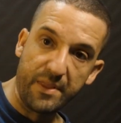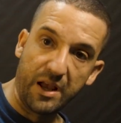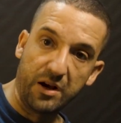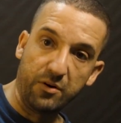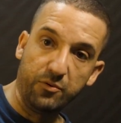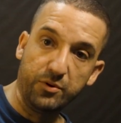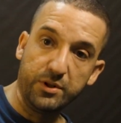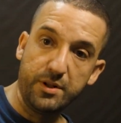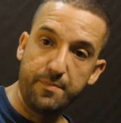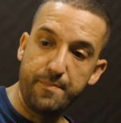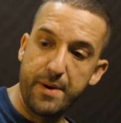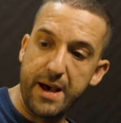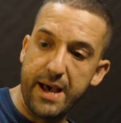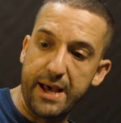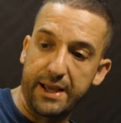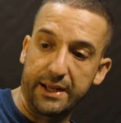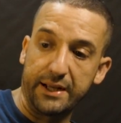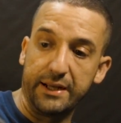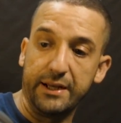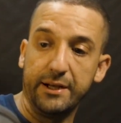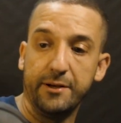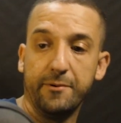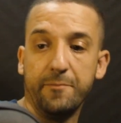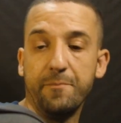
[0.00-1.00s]
with a
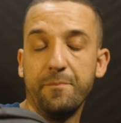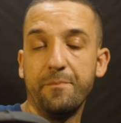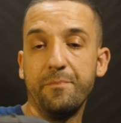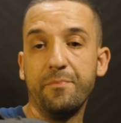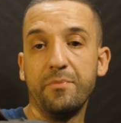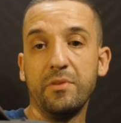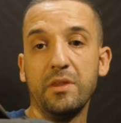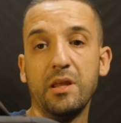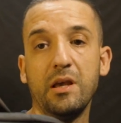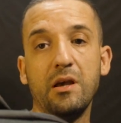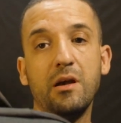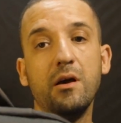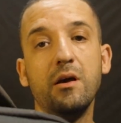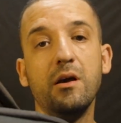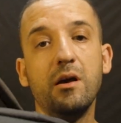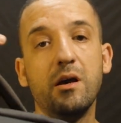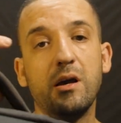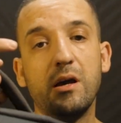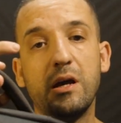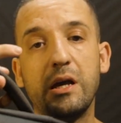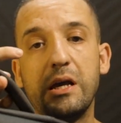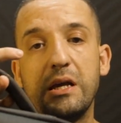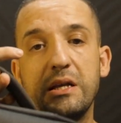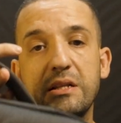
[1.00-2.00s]
bag.
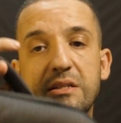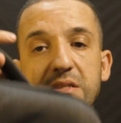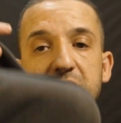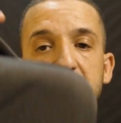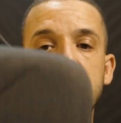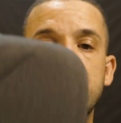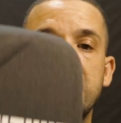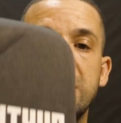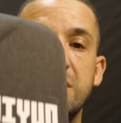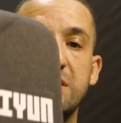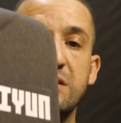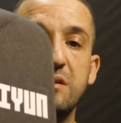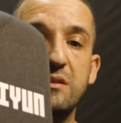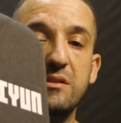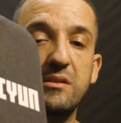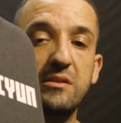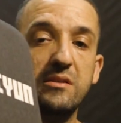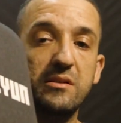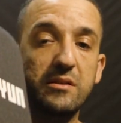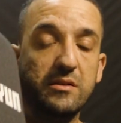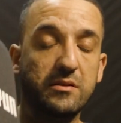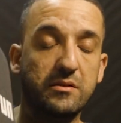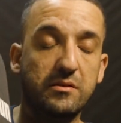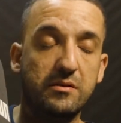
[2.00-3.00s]
It's
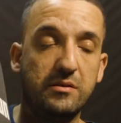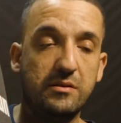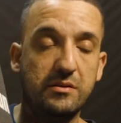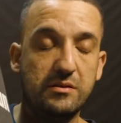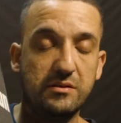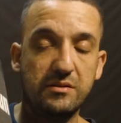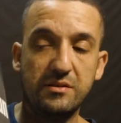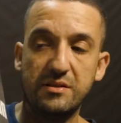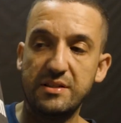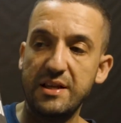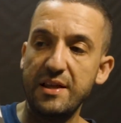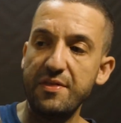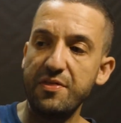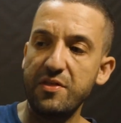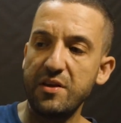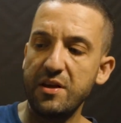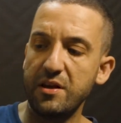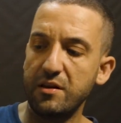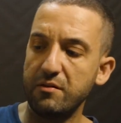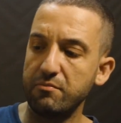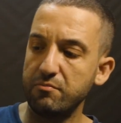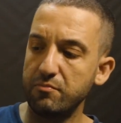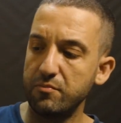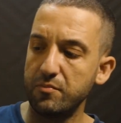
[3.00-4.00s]

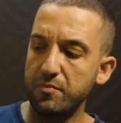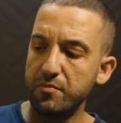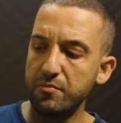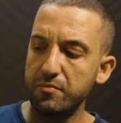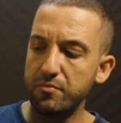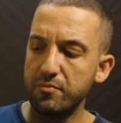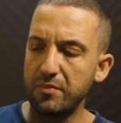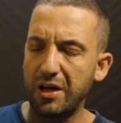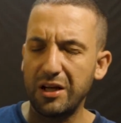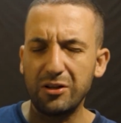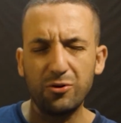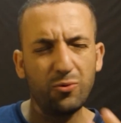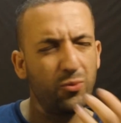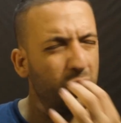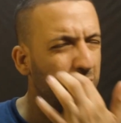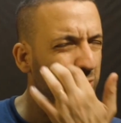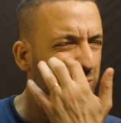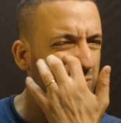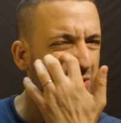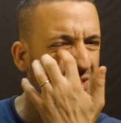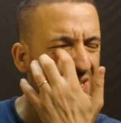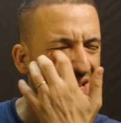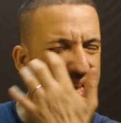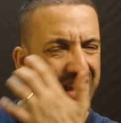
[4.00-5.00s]
something I don't want
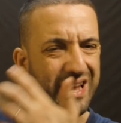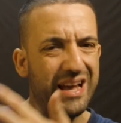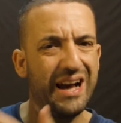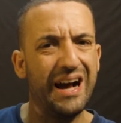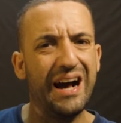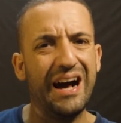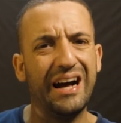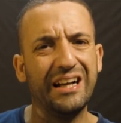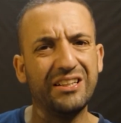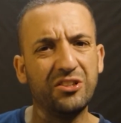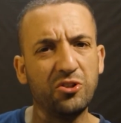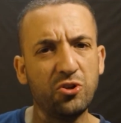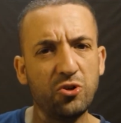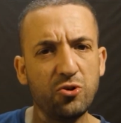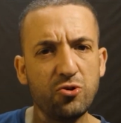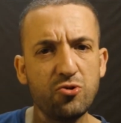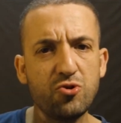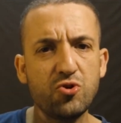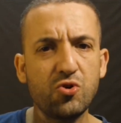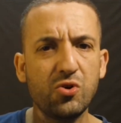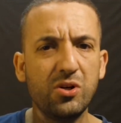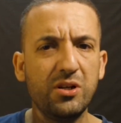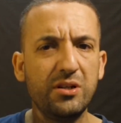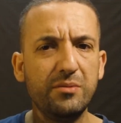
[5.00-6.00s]
to say
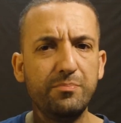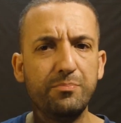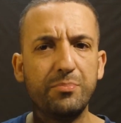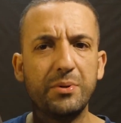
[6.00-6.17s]
unusual,